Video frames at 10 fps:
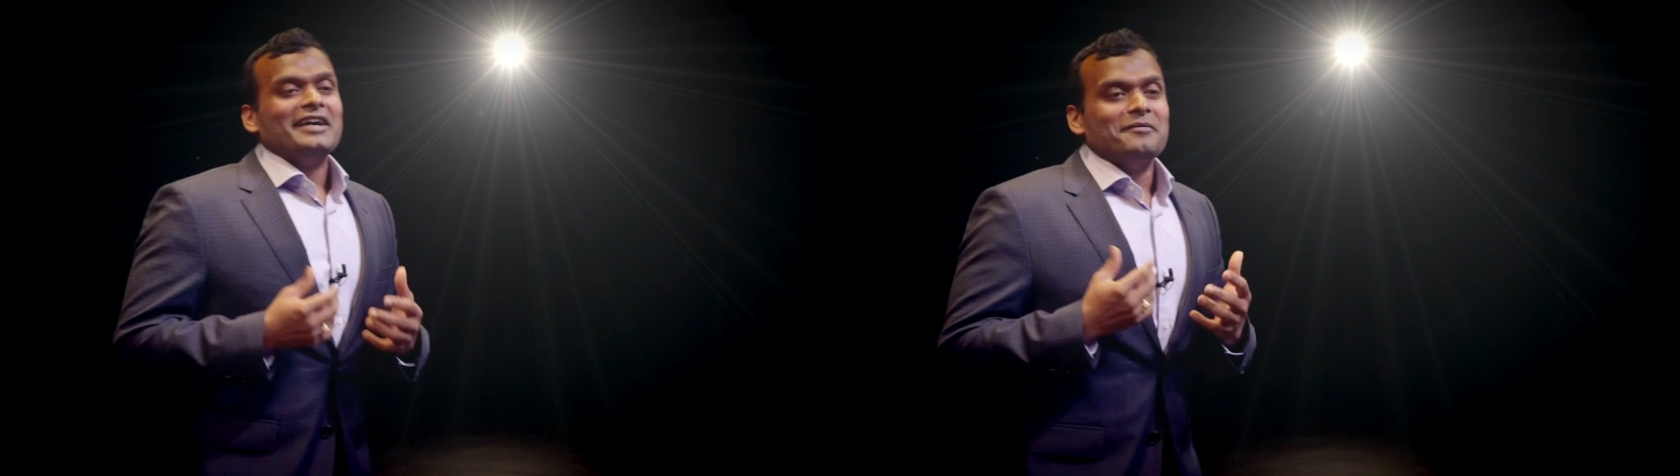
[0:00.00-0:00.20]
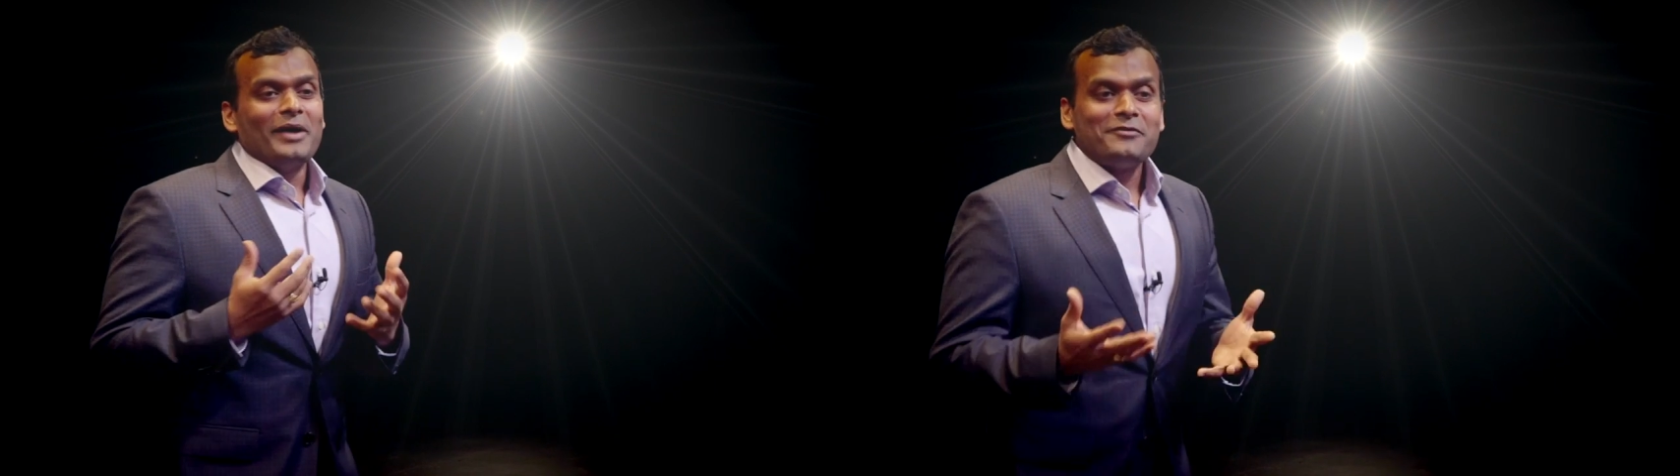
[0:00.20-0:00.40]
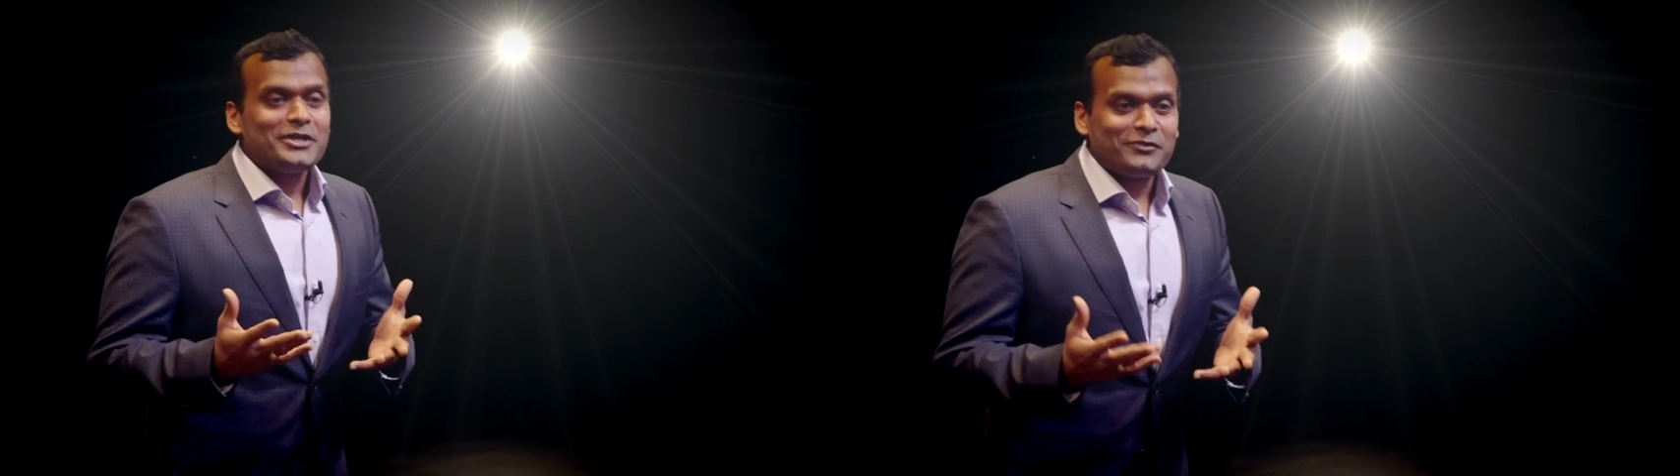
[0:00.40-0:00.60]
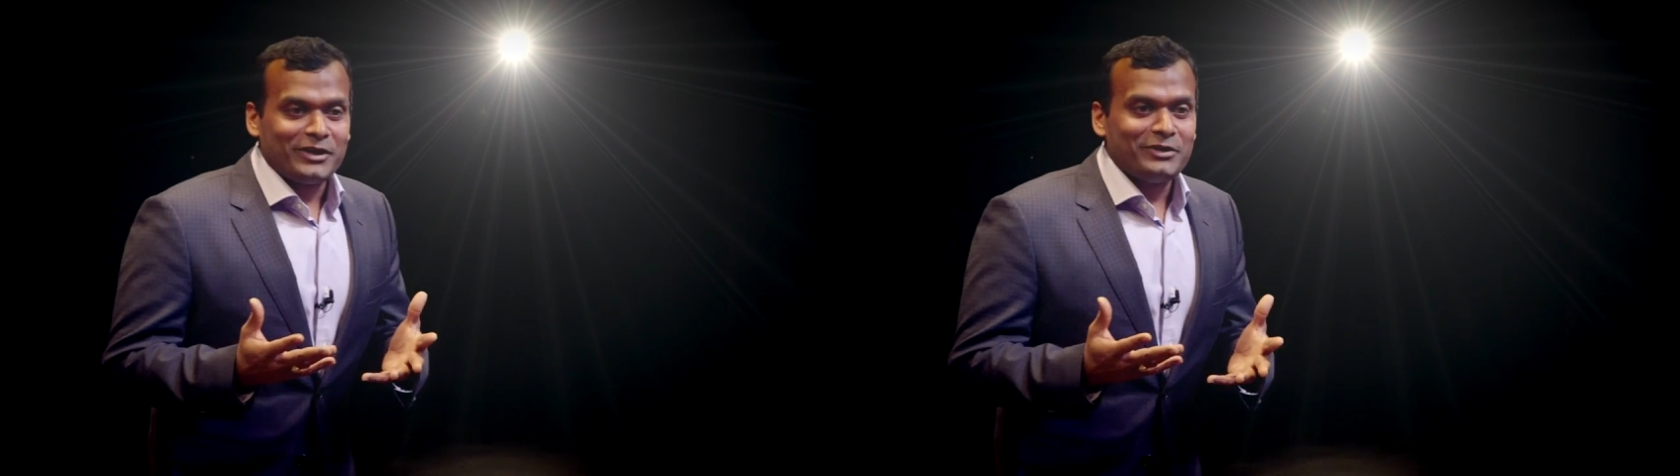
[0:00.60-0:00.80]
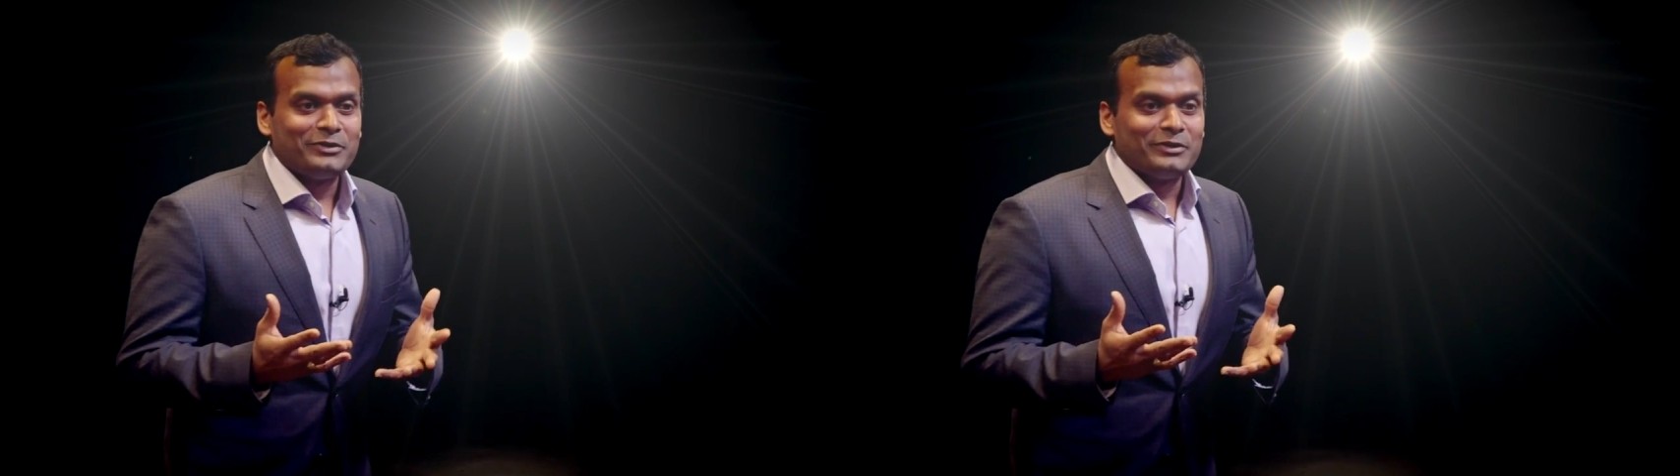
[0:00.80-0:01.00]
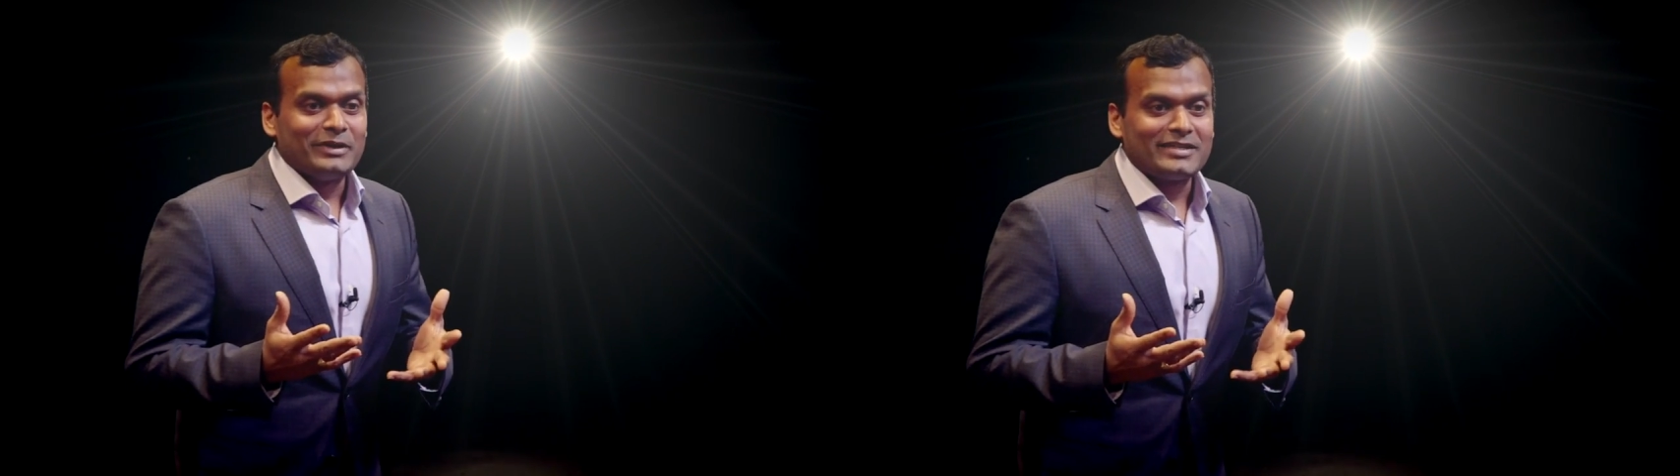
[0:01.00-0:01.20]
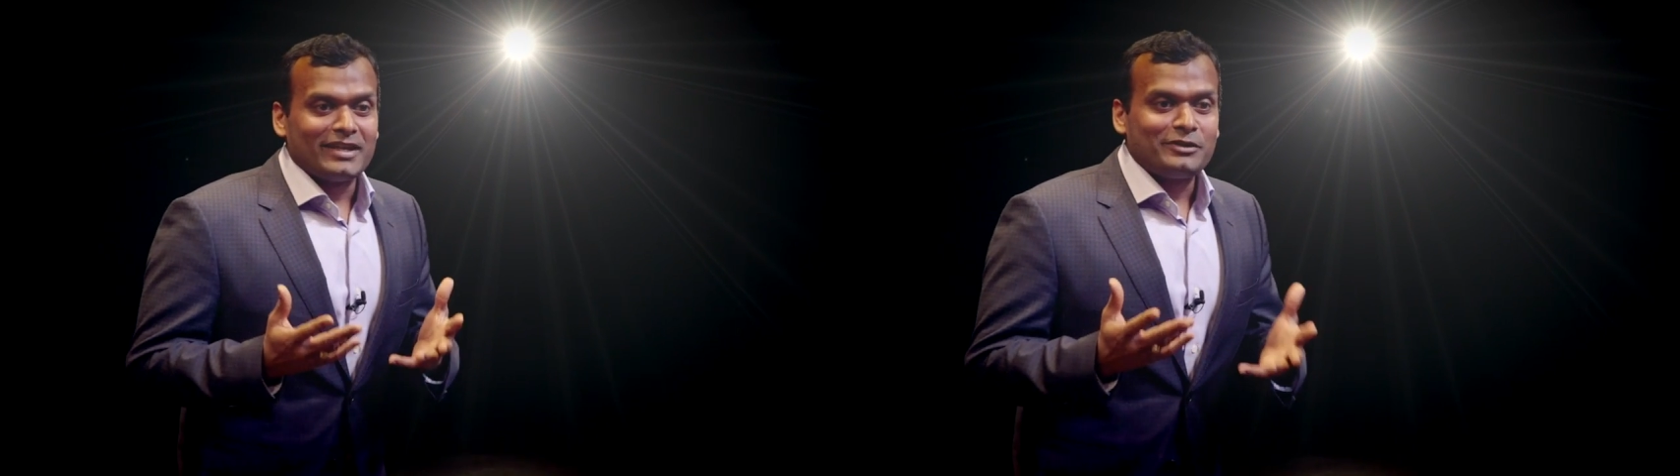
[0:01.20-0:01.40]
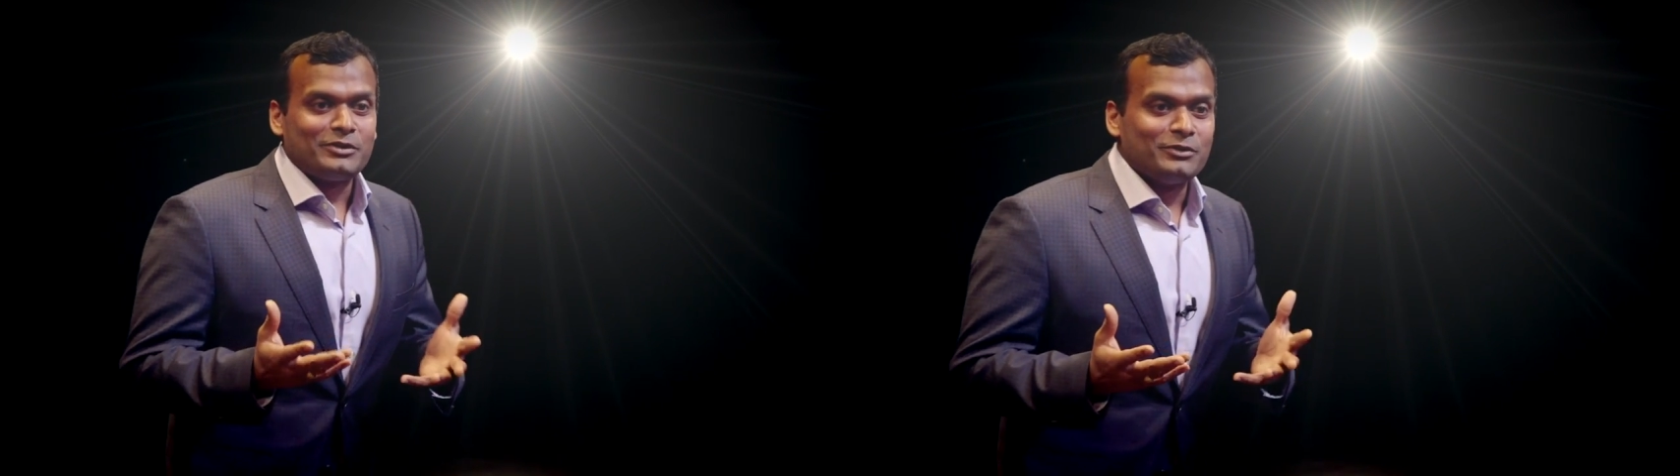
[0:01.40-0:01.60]
My wish for you is
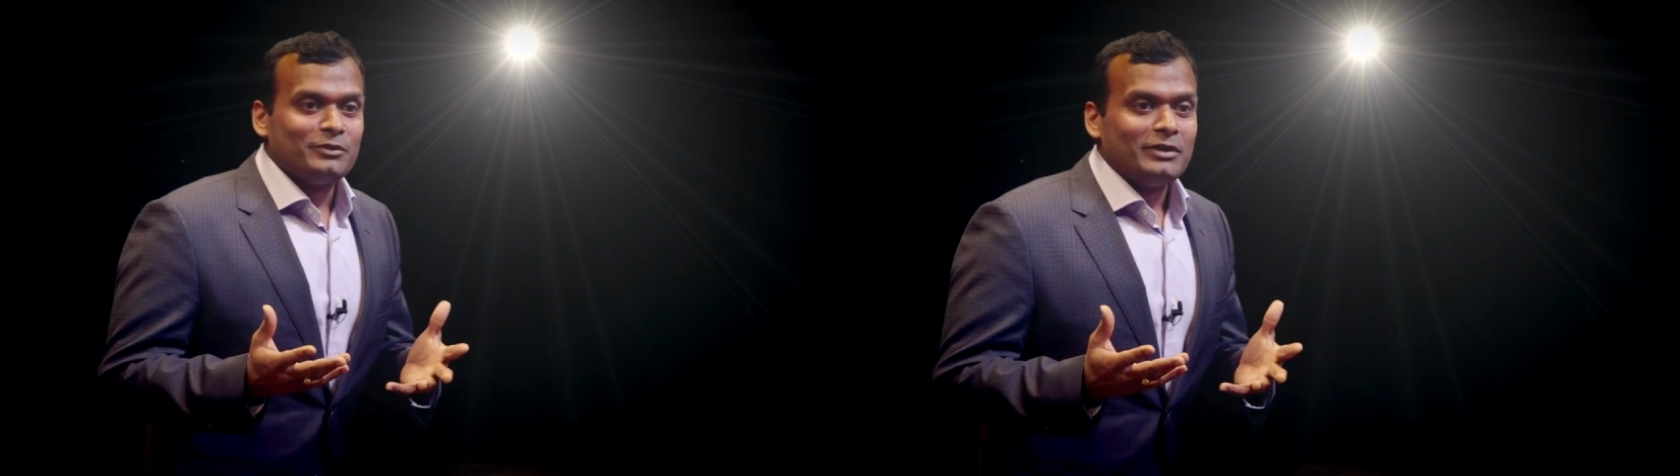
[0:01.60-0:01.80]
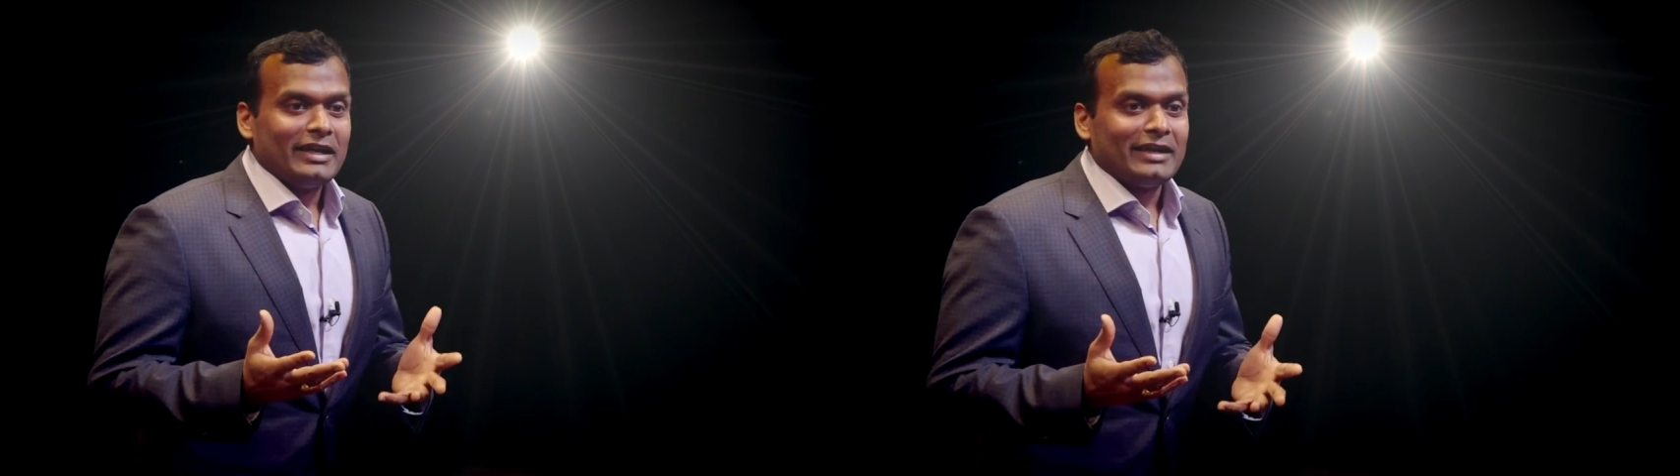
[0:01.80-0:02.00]
that you